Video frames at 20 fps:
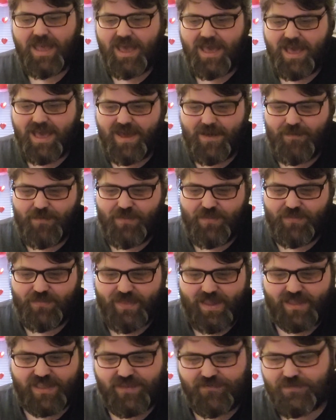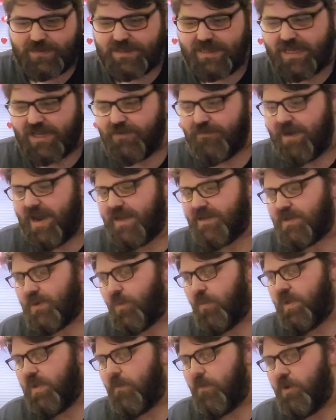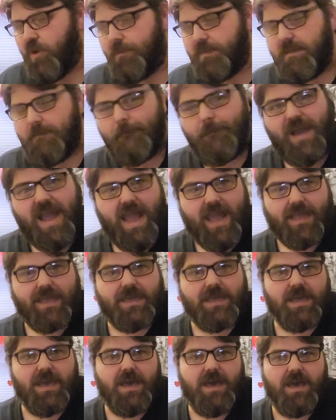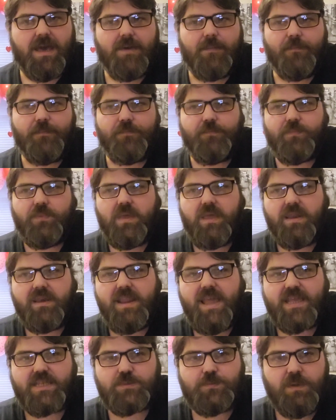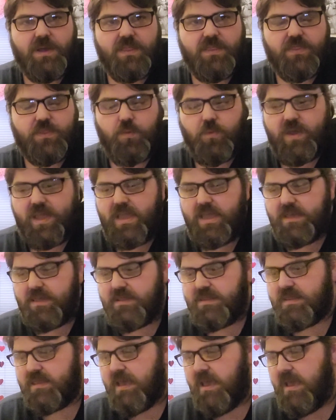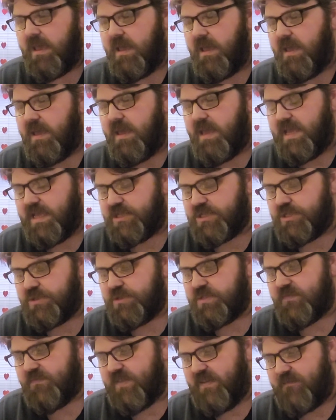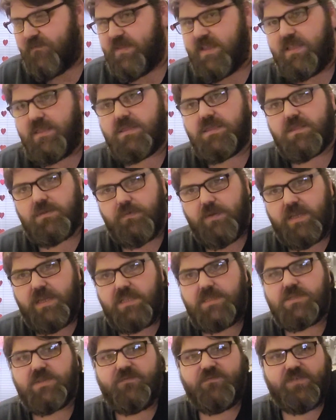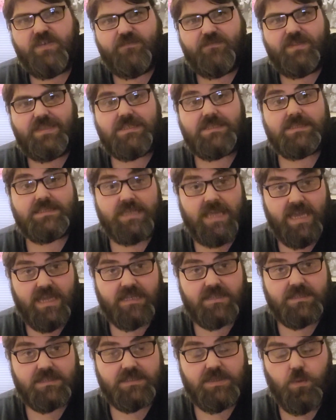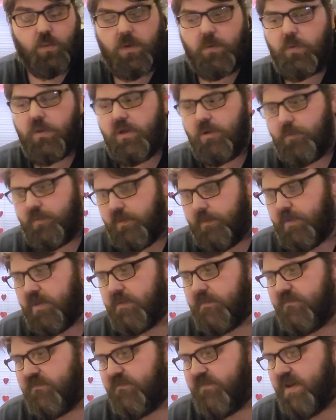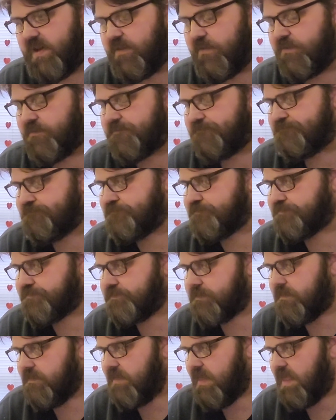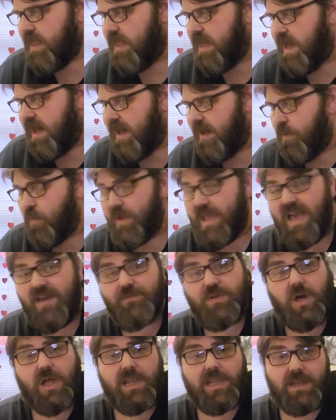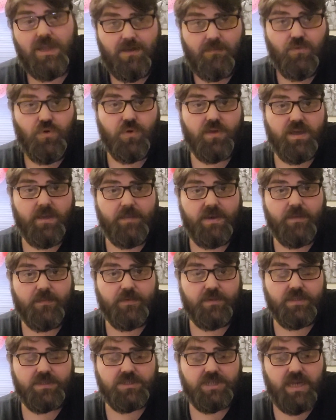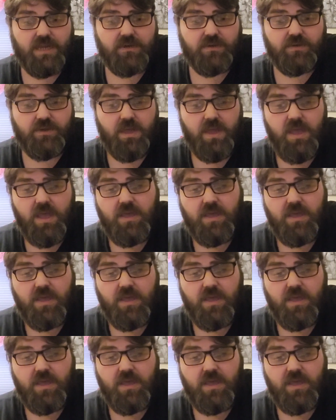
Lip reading: Thank you for sticking around. We will be back next month with issues 53 to 56, where we'll be building funnel. We have got a lot more coming up on the channel.